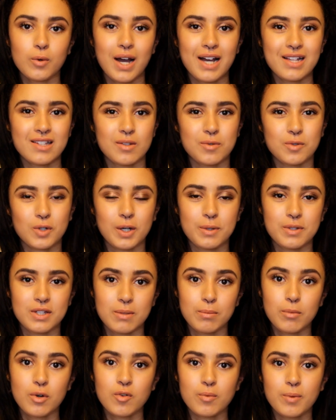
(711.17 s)
and subscribe to see
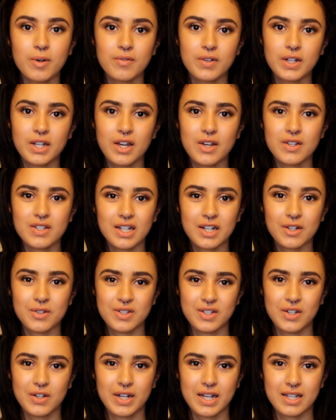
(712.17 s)
more of my videos and I'll
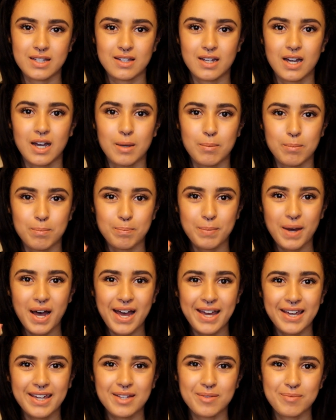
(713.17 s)
see you next time. Bye!